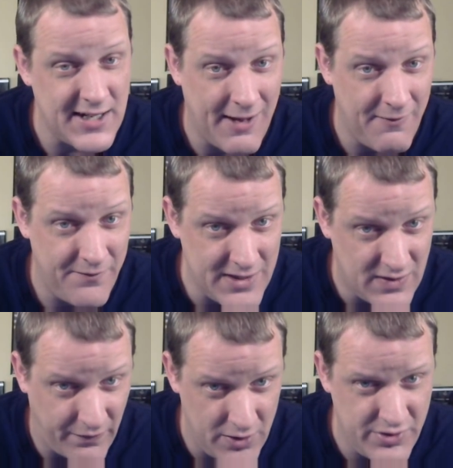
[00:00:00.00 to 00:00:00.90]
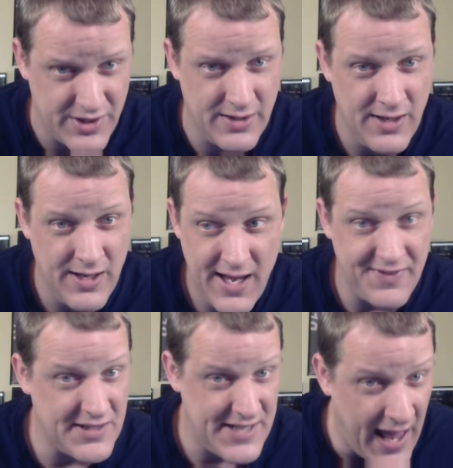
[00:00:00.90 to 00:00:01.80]
and how Vince views it
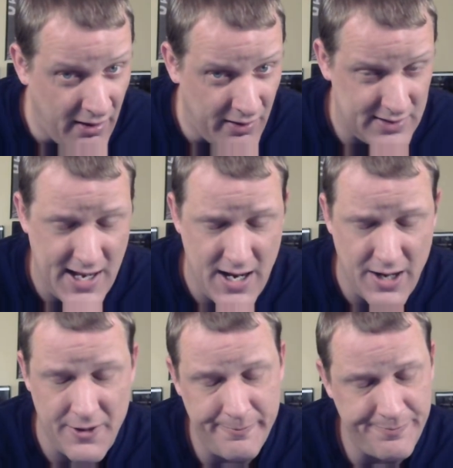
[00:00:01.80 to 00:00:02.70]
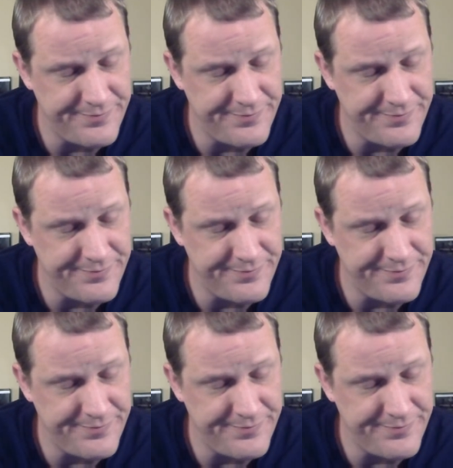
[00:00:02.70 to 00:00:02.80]
and the talent there.